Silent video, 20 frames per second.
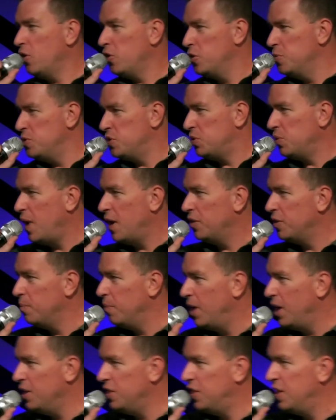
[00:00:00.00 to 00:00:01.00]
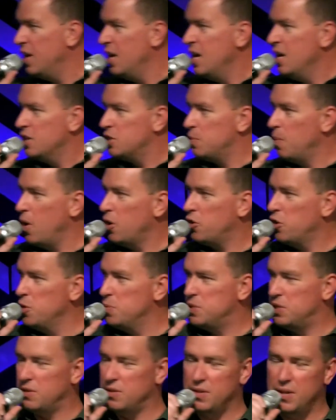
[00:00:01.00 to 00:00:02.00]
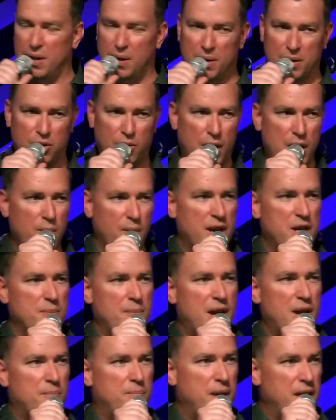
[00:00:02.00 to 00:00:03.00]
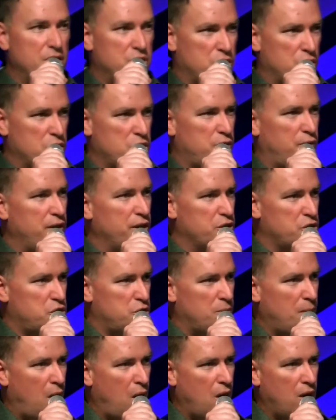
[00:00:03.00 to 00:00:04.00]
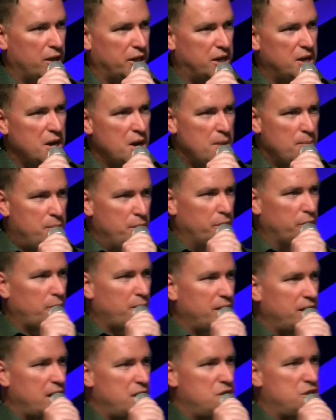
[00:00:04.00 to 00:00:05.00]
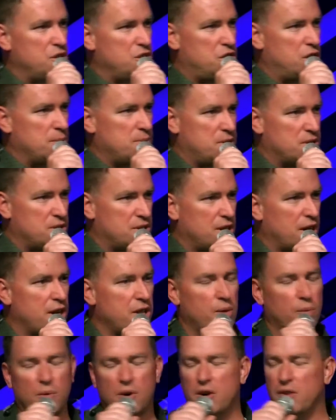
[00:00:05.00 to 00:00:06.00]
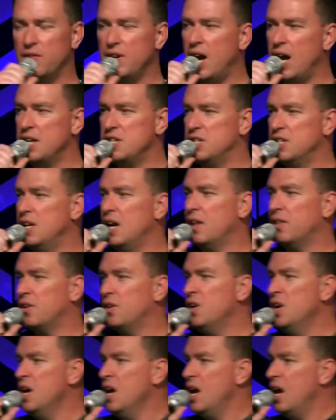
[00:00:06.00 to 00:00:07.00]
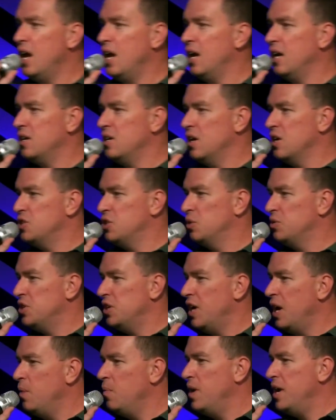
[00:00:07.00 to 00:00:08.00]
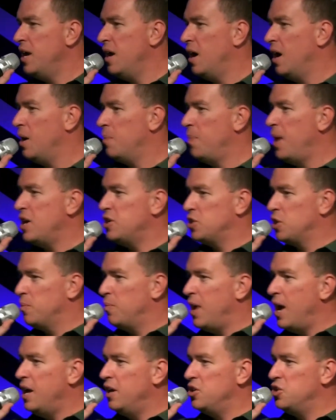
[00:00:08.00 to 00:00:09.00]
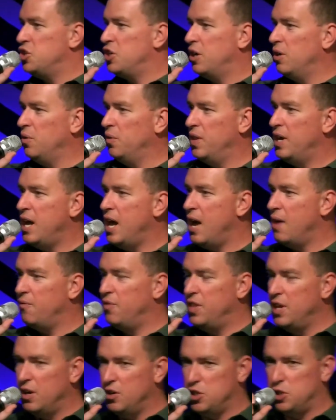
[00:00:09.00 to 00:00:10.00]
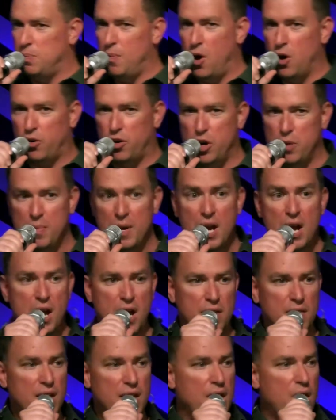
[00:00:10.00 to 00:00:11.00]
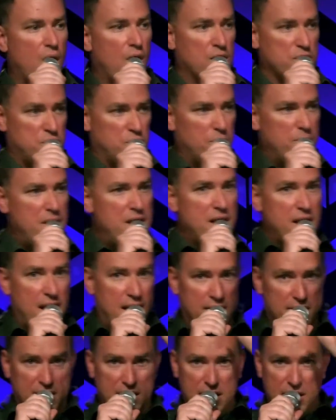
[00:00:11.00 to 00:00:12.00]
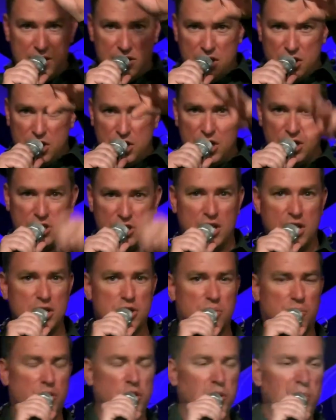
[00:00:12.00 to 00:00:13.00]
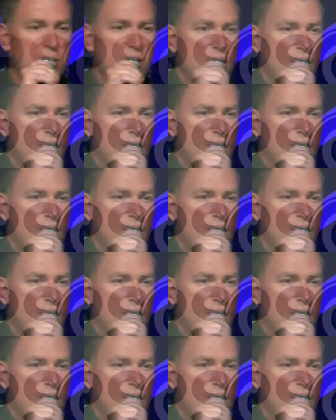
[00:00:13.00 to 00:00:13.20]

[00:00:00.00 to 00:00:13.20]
groups throughout the month. Small groups is a great way to make big church feel small and build relationships and study the Word of God together. And so tonight, we Pastor Brad and Cheryl they have their small group, and they also meet at the CGS Kids Room